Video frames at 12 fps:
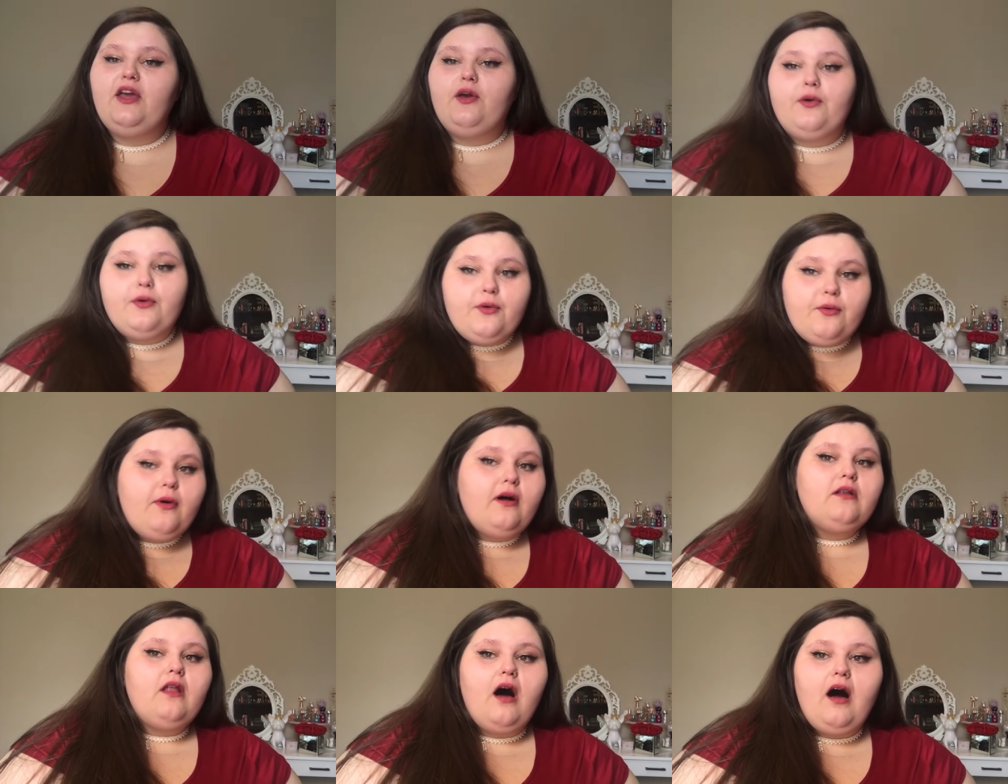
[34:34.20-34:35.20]
you a
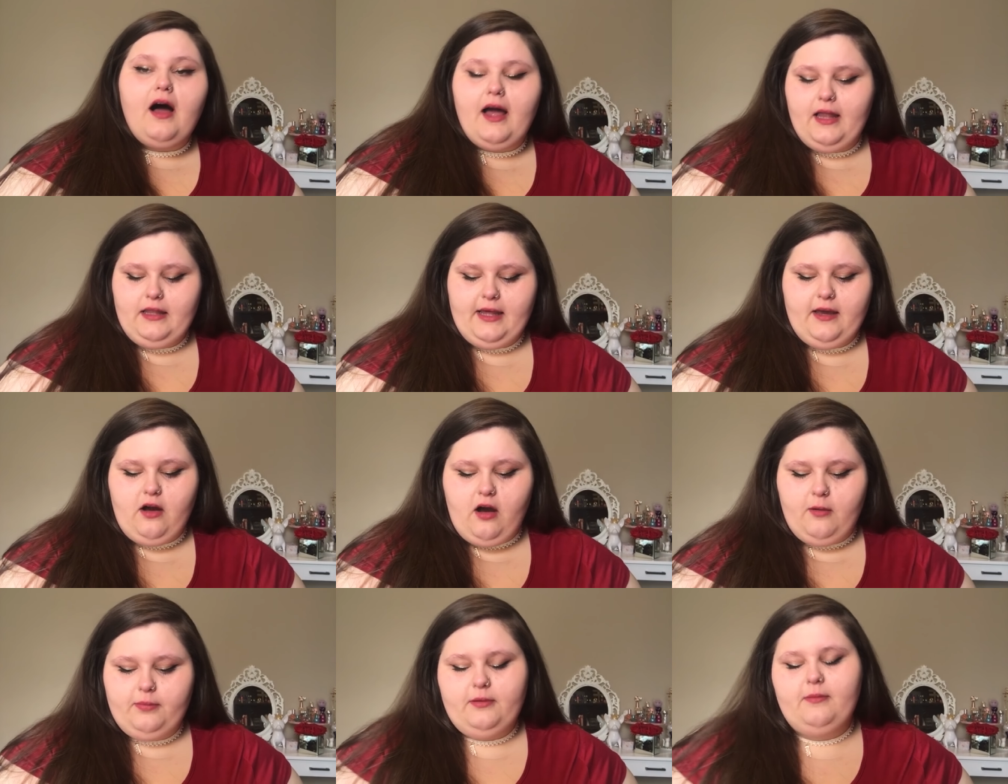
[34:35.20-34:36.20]
lot like
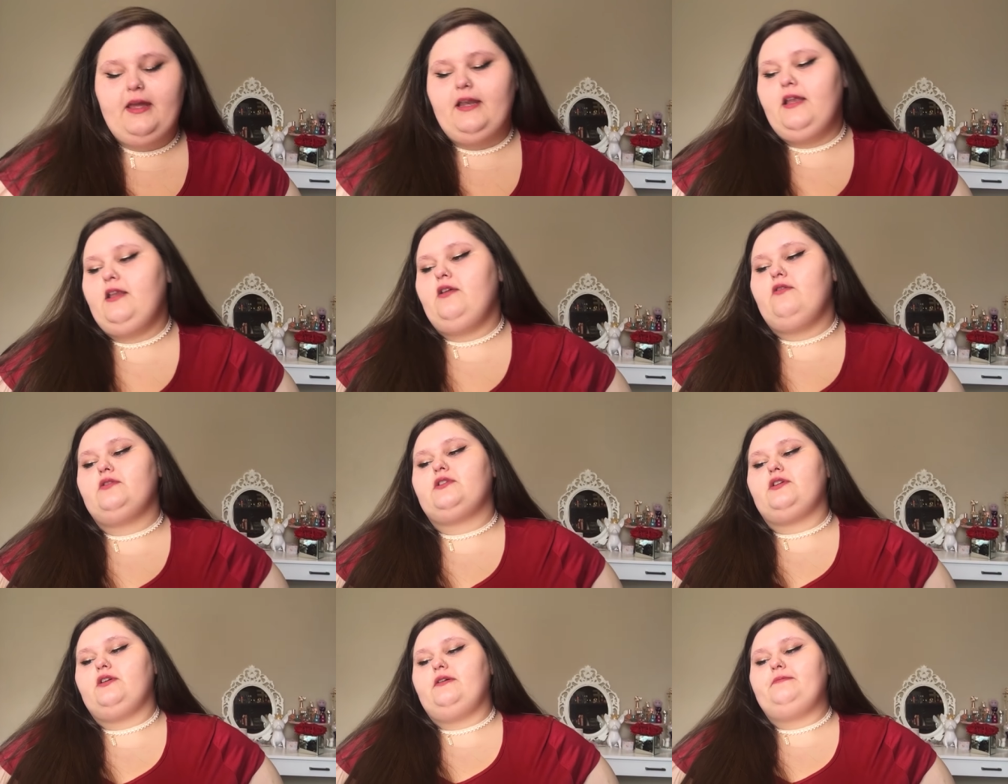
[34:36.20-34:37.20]
complimenting you is
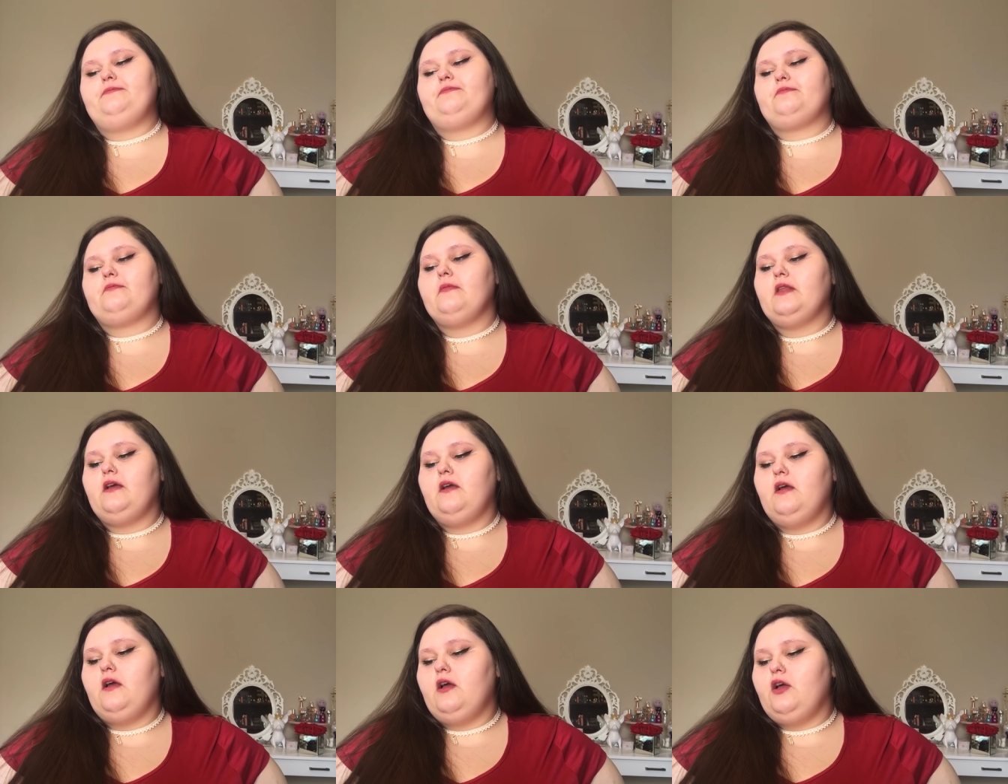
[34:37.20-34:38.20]
good
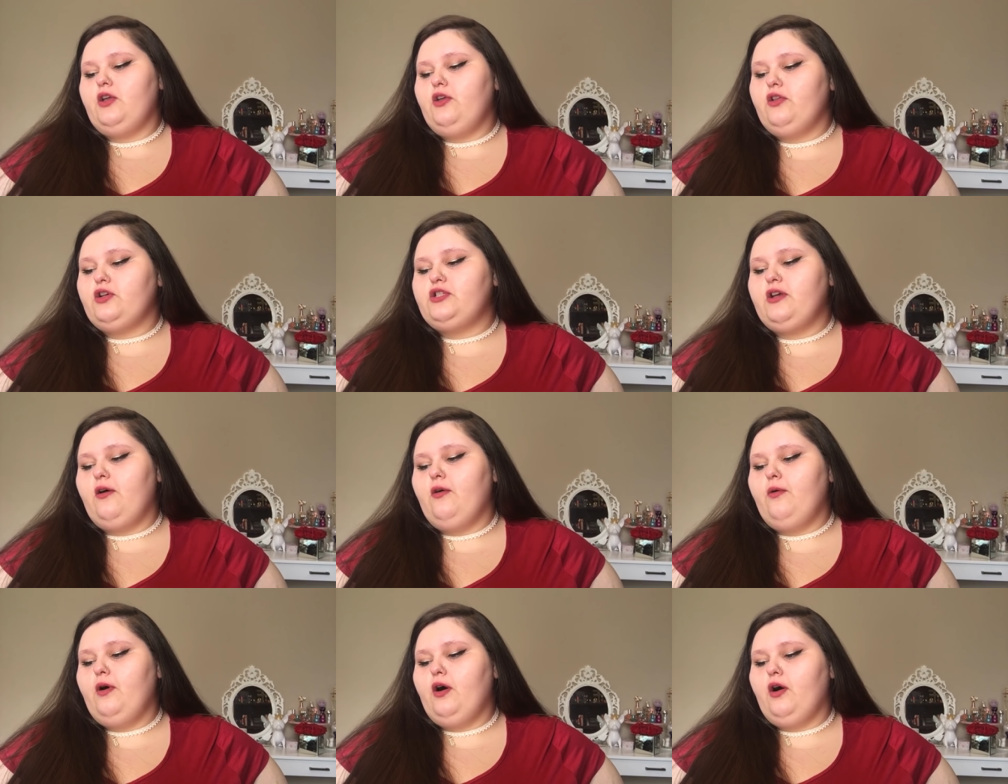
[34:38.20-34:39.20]
you look
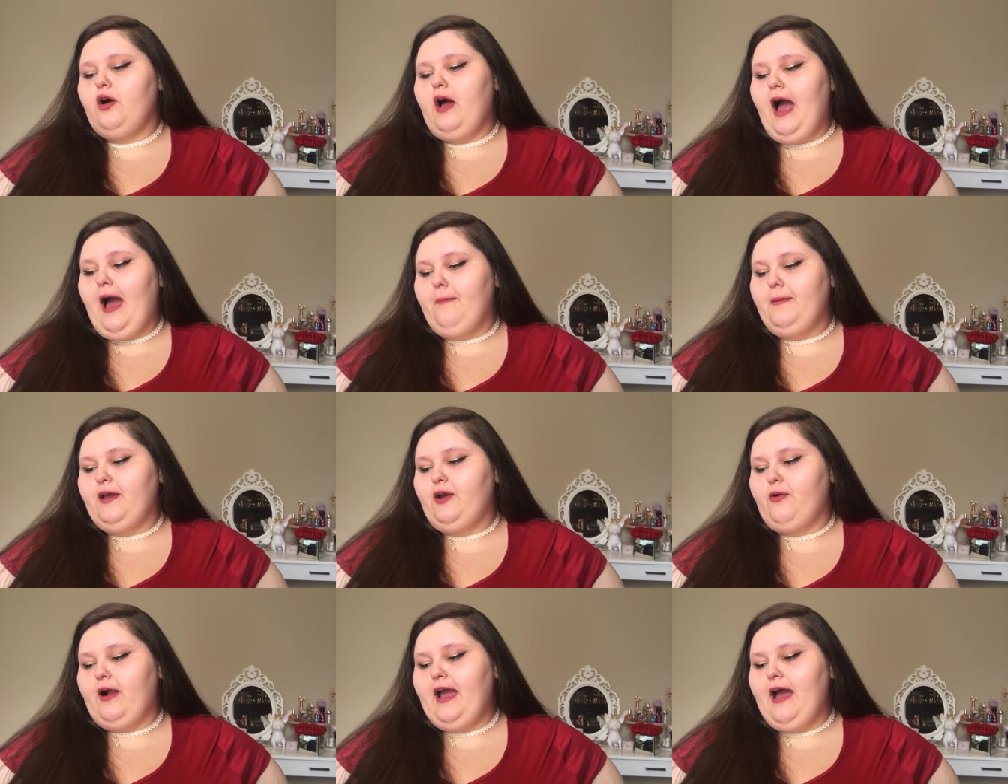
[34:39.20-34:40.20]
so happy and
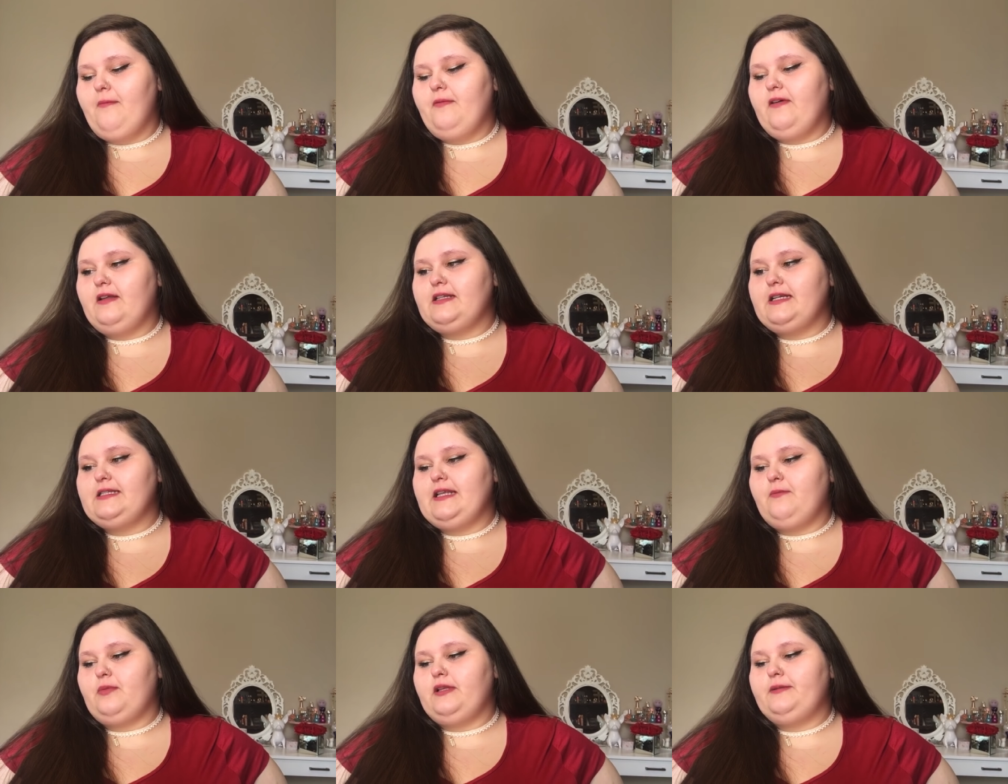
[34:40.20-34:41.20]
great. Happy Valentine's
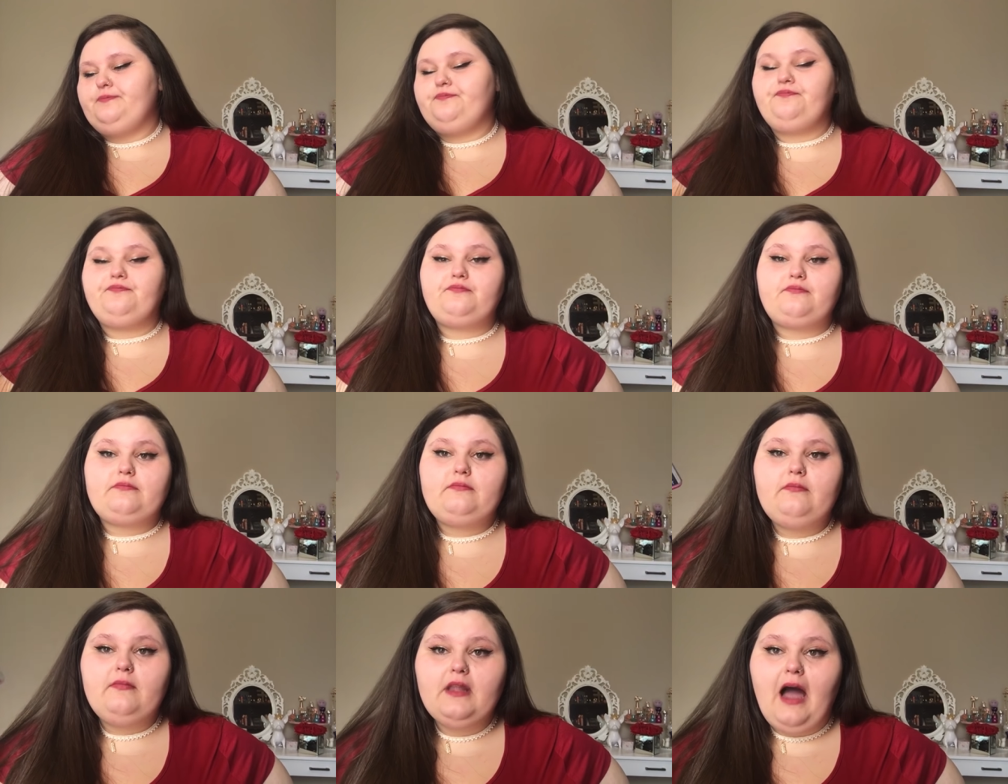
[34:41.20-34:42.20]
Day
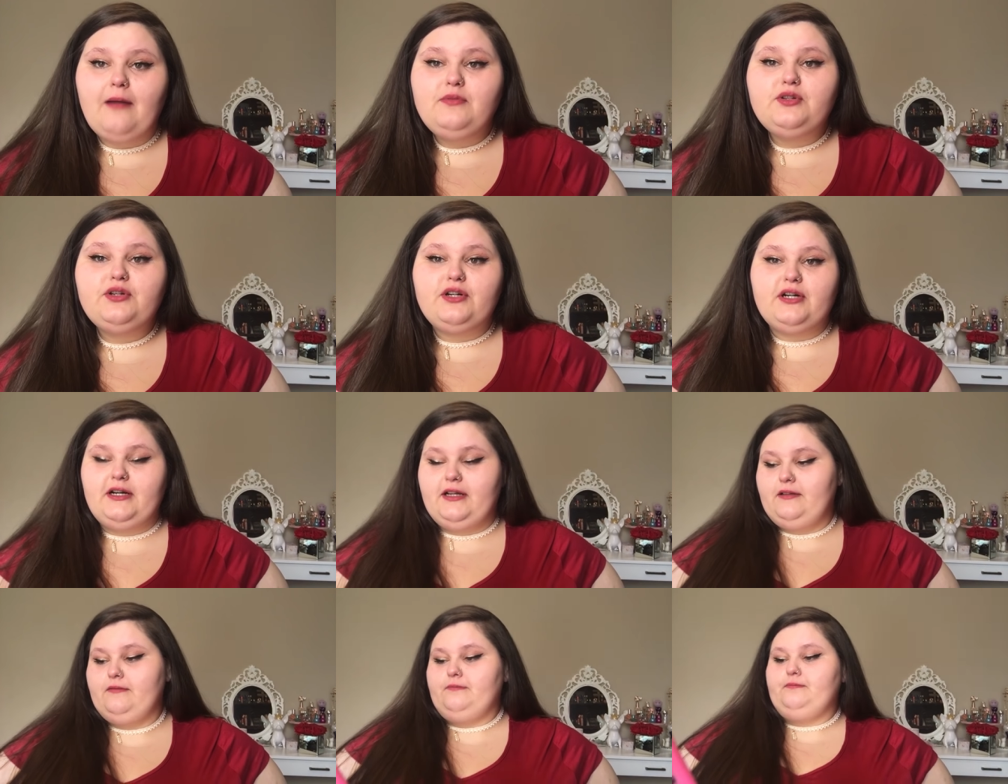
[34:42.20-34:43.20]
I'm doing
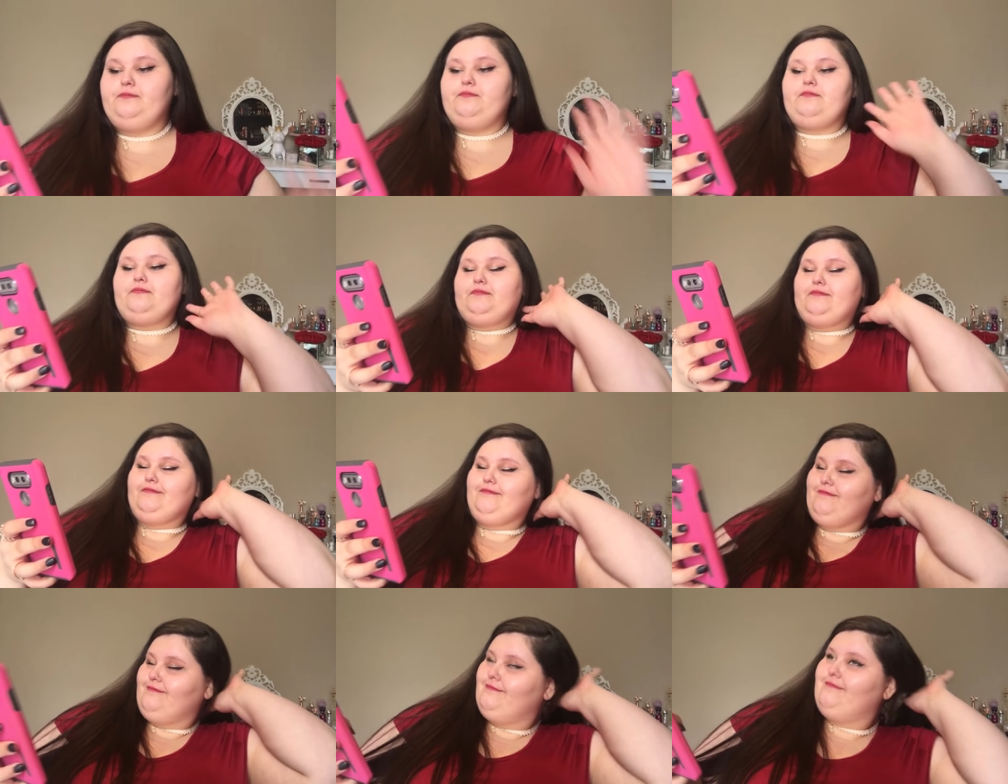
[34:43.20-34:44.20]
good.
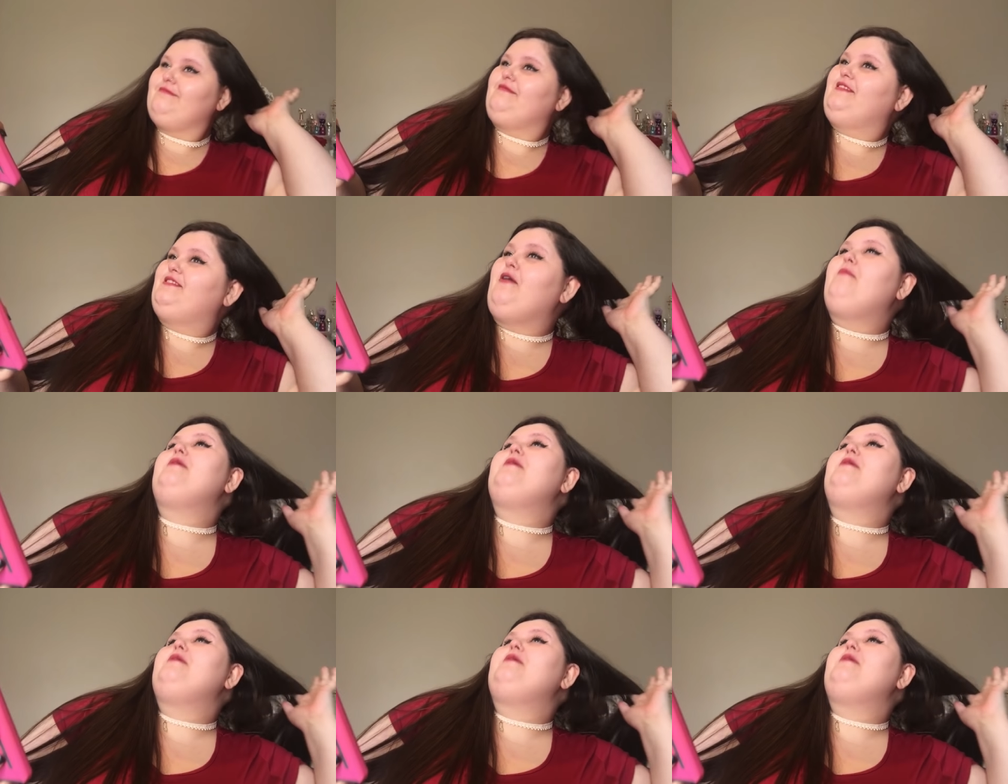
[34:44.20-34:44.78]
So